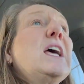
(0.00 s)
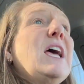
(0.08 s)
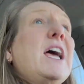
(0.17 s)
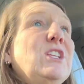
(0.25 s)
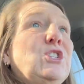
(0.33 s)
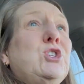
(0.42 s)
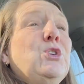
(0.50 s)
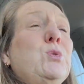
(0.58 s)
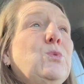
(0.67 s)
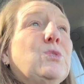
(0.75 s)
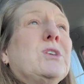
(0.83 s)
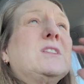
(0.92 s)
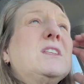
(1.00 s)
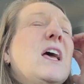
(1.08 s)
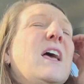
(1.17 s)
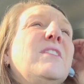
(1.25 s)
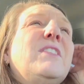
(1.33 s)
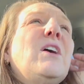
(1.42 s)
and choose, because
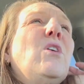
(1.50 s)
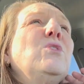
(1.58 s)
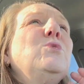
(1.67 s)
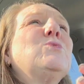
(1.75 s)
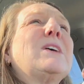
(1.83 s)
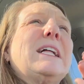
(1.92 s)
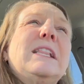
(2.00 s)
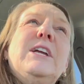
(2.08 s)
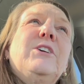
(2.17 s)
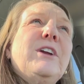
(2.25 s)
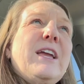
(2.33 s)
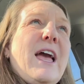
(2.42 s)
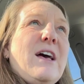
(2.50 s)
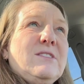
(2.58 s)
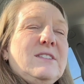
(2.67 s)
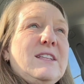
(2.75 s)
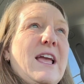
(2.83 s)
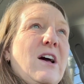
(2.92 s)
they all use a
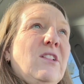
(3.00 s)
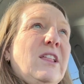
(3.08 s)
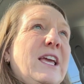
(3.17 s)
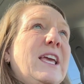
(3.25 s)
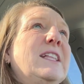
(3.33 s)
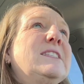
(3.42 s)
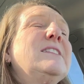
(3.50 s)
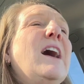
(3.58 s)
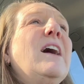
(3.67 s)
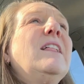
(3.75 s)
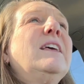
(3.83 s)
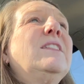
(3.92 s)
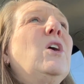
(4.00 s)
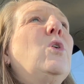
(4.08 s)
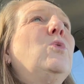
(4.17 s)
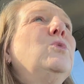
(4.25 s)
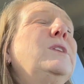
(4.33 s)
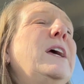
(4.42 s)
clearinghouse now. Like it's not like the
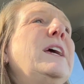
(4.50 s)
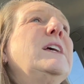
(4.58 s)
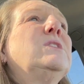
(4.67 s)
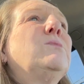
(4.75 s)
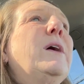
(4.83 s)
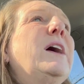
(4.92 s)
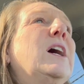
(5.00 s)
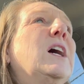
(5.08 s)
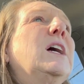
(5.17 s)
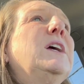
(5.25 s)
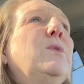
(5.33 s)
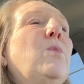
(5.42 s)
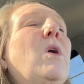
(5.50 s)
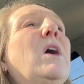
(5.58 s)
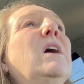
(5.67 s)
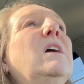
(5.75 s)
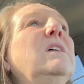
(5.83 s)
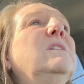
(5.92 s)
old days where it
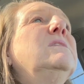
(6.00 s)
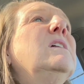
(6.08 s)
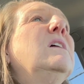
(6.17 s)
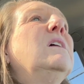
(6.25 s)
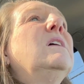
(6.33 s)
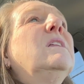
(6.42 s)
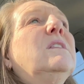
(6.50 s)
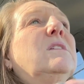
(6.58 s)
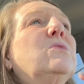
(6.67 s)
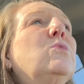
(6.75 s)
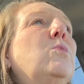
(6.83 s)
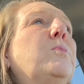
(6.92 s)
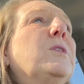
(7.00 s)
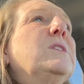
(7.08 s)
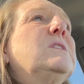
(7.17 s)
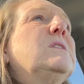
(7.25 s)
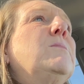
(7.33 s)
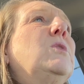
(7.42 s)
was the school
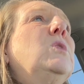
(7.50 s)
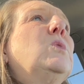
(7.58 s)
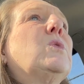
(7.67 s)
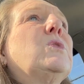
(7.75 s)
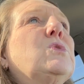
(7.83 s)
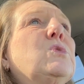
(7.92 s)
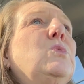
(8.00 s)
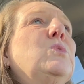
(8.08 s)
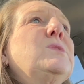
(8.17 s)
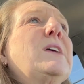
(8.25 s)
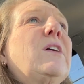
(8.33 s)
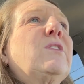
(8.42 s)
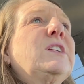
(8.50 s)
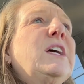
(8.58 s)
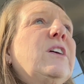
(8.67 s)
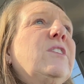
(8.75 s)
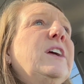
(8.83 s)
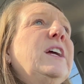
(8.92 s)
principal or the school
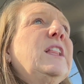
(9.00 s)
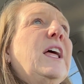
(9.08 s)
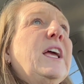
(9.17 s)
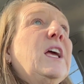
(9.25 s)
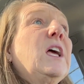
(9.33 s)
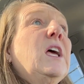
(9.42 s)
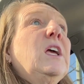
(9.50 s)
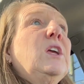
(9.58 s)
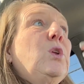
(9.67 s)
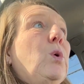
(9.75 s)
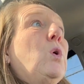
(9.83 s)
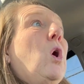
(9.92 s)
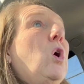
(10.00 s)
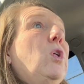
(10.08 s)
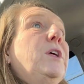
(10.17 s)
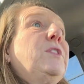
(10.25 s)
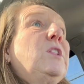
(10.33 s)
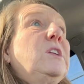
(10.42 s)
secretary, like, you know,
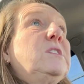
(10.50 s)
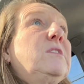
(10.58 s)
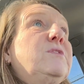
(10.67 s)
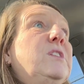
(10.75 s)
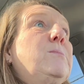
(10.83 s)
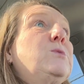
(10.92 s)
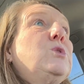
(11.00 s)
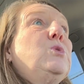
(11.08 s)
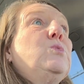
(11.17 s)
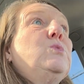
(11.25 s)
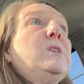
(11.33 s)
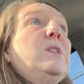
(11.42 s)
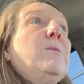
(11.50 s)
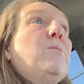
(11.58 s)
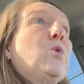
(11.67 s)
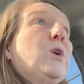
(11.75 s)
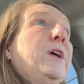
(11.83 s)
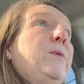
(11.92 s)
calling the list of substitutes in the
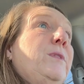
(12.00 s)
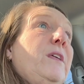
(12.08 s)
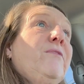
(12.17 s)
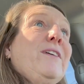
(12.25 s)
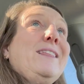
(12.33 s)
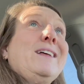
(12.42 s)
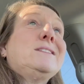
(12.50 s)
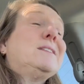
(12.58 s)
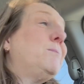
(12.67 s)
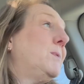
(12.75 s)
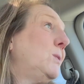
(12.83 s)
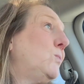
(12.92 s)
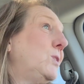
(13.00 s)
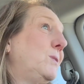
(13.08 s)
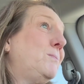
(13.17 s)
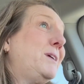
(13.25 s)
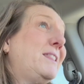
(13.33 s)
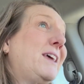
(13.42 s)
morning when they found out somebody
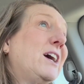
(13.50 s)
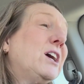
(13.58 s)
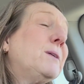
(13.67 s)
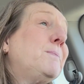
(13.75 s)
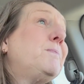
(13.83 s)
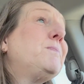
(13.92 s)
wouldn't be there.